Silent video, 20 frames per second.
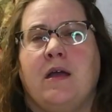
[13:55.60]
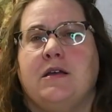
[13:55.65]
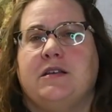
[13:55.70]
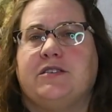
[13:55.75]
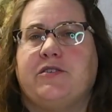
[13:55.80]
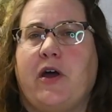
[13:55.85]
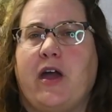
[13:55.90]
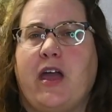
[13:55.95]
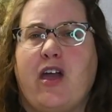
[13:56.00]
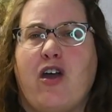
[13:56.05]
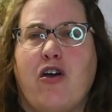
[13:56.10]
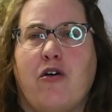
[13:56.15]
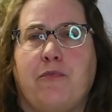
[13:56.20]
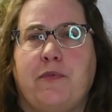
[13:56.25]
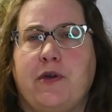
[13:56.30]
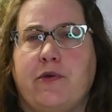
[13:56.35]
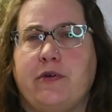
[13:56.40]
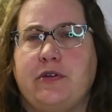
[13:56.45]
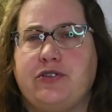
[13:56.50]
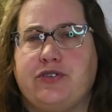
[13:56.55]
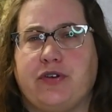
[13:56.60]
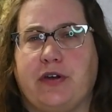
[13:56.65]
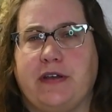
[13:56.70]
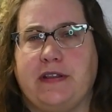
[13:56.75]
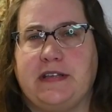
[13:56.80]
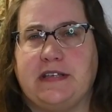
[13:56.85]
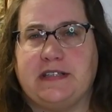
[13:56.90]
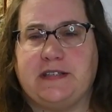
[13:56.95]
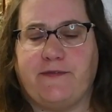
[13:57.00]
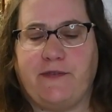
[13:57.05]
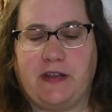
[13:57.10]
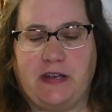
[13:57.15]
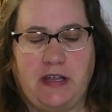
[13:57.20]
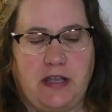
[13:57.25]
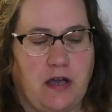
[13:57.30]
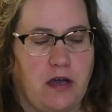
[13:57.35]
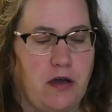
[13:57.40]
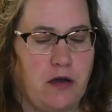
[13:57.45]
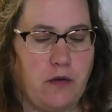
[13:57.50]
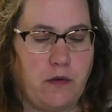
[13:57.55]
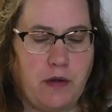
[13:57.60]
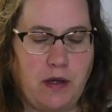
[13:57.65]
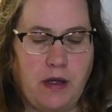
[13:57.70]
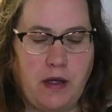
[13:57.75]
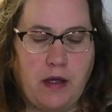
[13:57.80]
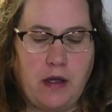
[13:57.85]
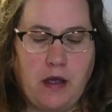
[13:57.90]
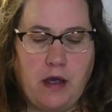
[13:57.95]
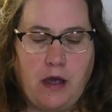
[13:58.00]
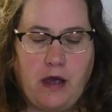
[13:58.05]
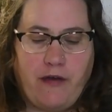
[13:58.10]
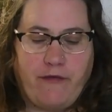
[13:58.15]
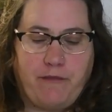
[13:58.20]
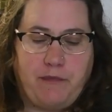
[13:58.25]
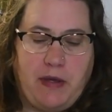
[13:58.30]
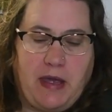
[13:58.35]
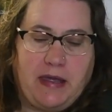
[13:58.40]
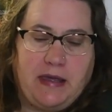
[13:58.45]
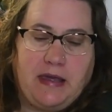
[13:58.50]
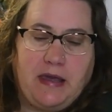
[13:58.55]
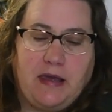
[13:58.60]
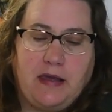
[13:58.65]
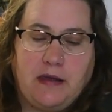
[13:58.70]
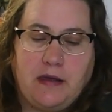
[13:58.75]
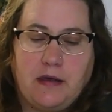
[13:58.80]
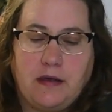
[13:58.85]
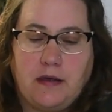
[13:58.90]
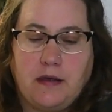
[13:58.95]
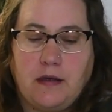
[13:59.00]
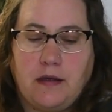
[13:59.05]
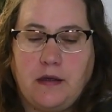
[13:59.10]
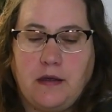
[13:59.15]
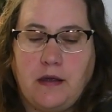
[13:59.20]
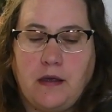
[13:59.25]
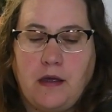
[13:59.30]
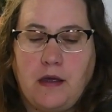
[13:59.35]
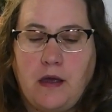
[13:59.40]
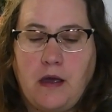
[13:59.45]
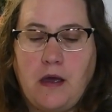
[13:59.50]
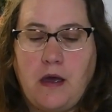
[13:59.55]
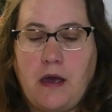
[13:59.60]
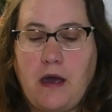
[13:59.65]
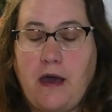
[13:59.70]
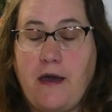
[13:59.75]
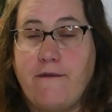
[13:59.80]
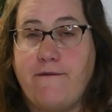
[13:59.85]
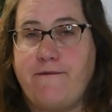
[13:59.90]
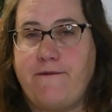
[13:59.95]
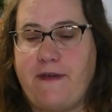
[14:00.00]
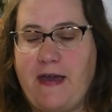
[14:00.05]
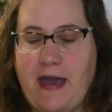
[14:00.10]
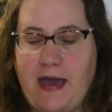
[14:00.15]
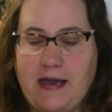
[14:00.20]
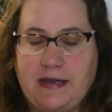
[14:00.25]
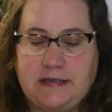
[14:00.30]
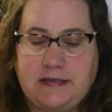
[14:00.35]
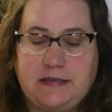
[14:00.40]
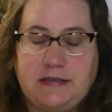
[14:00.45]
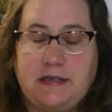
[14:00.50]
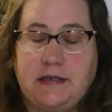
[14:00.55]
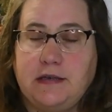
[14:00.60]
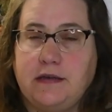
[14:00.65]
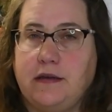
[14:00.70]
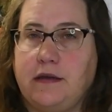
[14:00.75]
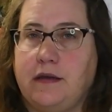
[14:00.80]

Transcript: So I hope you enjoyed this video of making a fast,